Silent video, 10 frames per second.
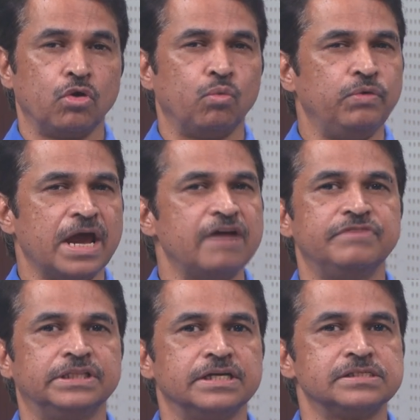we have
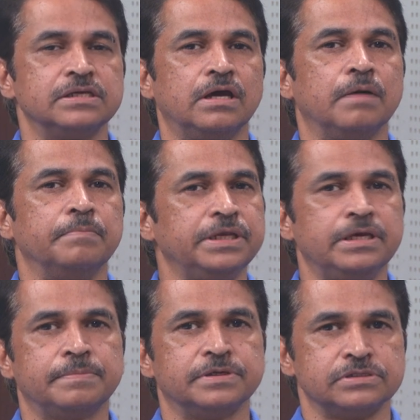with us a
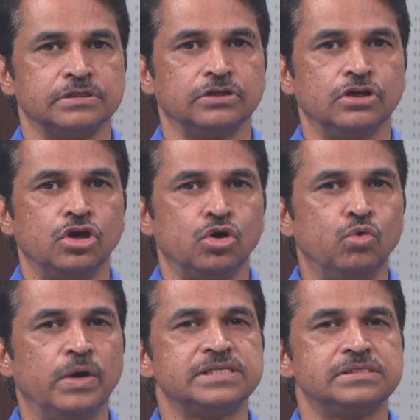media person
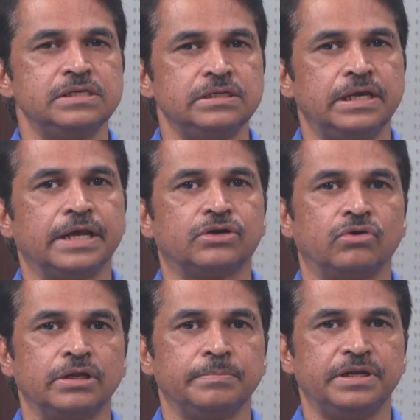who has seen
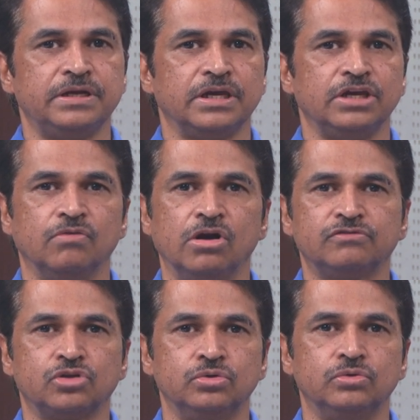electronic media evolve
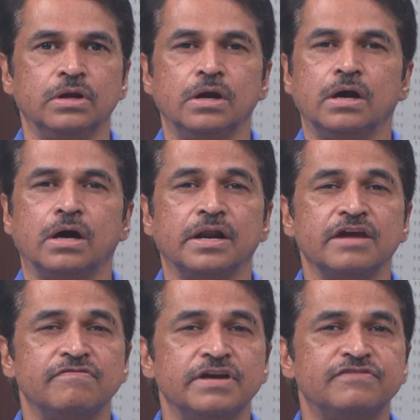through her
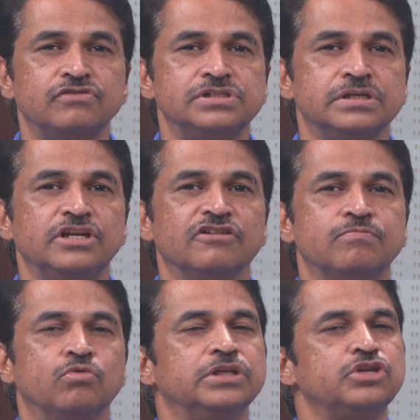eventful journey of
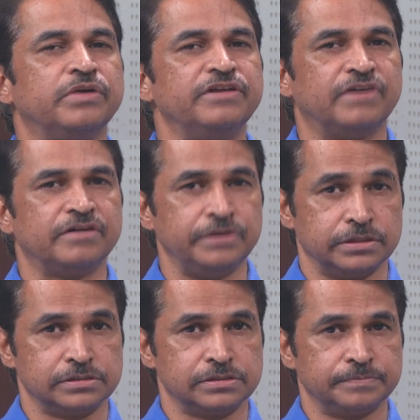more than 25
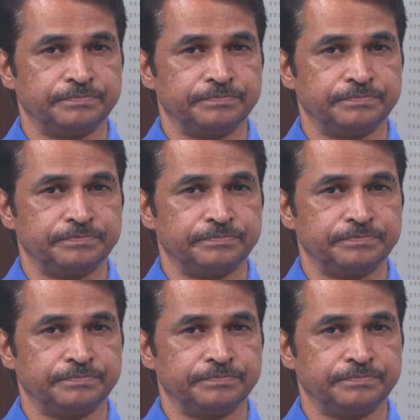years.